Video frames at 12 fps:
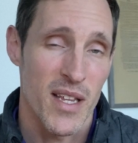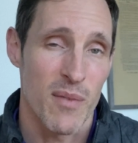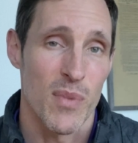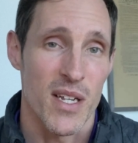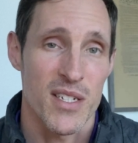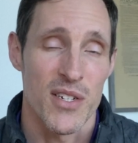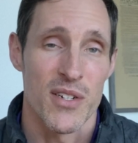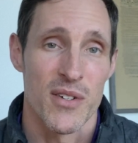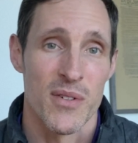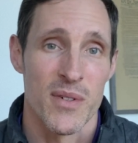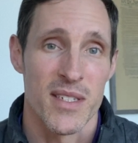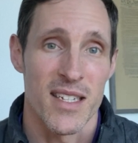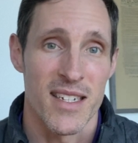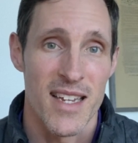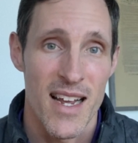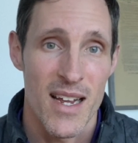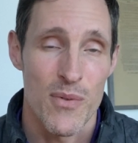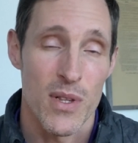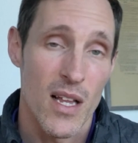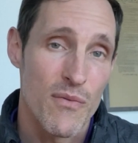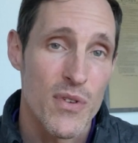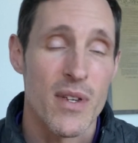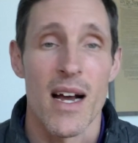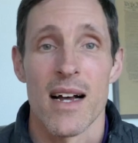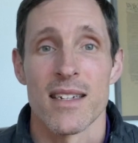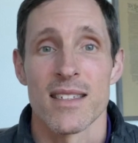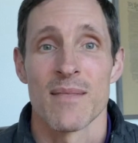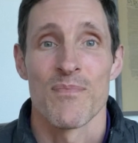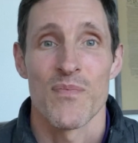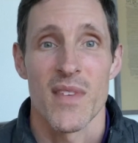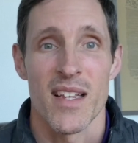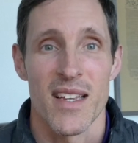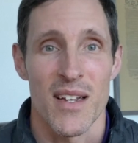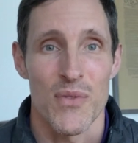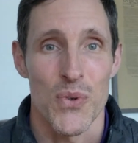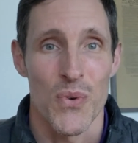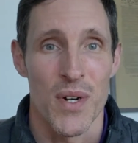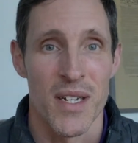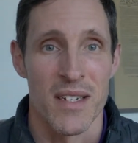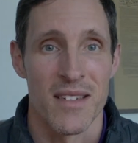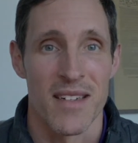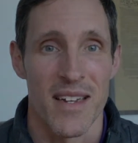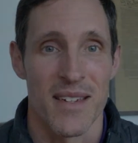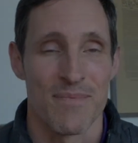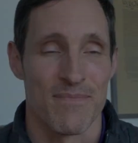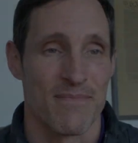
that blesses you today. We love you guys. Have a great day.